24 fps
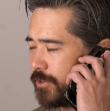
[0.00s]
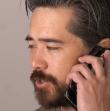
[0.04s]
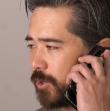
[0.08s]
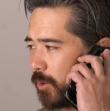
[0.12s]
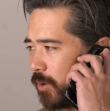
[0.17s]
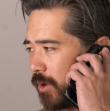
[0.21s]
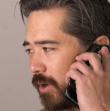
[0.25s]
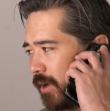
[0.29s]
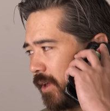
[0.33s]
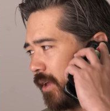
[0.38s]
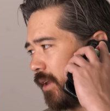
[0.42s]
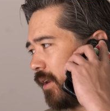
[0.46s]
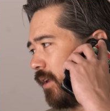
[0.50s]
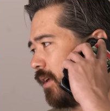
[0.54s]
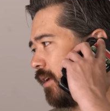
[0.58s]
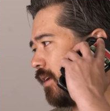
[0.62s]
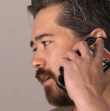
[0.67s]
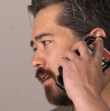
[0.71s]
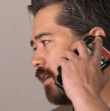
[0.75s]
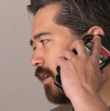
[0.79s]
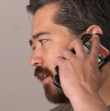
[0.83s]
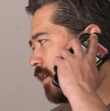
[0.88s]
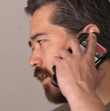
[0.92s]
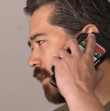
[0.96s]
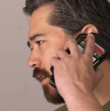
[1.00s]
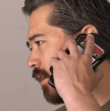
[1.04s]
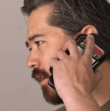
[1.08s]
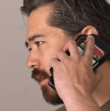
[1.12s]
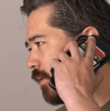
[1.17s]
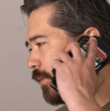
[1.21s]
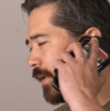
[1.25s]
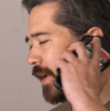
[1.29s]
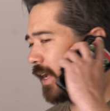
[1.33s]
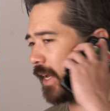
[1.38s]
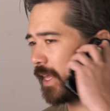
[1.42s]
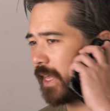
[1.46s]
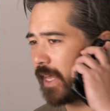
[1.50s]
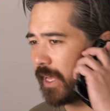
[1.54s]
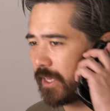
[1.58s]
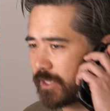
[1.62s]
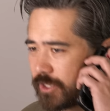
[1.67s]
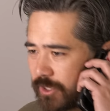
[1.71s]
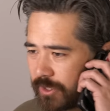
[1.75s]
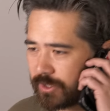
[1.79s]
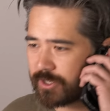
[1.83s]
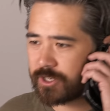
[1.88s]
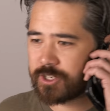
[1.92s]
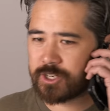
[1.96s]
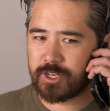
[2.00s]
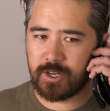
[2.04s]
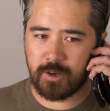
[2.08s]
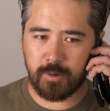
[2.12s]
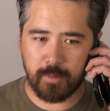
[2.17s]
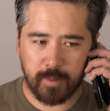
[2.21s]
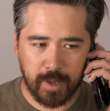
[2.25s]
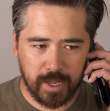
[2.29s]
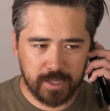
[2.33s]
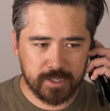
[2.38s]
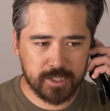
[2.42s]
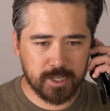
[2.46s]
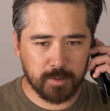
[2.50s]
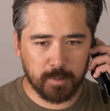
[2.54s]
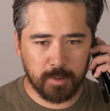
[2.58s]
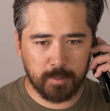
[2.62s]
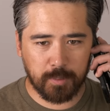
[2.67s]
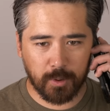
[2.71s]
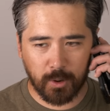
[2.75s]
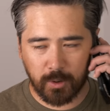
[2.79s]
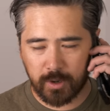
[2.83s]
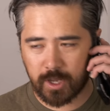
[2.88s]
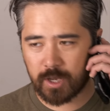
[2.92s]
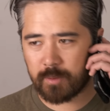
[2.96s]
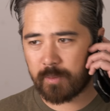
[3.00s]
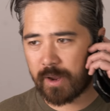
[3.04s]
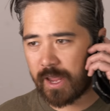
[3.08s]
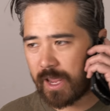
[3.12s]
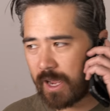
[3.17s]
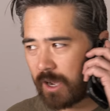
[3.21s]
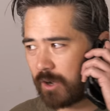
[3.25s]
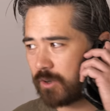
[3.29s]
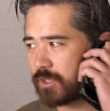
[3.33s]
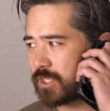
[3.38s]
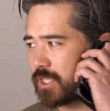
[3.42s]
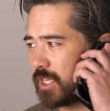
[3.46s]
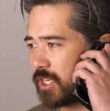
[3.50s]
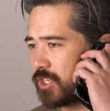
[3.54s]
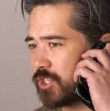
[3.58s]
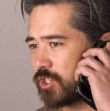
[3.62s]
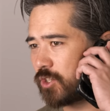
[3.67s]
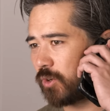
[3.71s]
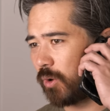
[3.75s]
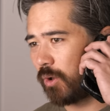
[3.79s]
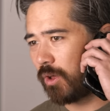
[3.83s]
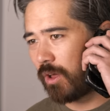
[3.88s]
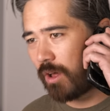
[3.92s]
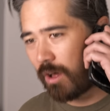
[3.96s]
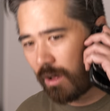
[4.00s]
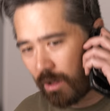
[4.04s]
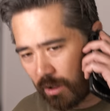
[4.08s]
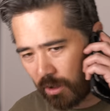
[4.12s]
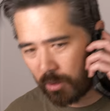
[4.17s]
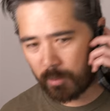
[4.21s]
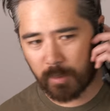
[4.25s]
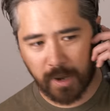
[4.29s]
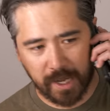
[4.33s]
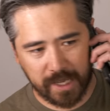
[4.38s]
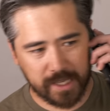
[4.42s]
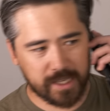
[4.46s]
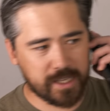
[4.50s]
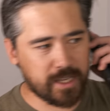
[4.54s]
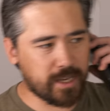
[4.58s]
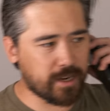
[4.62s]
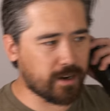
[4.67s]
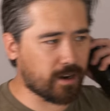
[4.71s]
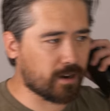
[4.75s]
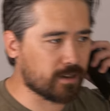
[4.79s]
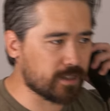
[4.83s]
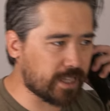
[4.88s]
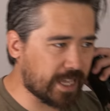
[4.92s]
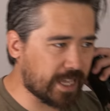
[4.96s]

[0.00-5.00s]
Jordan, we gotta cancel the shoot, man. Someone broke in my house, they stole all my gear,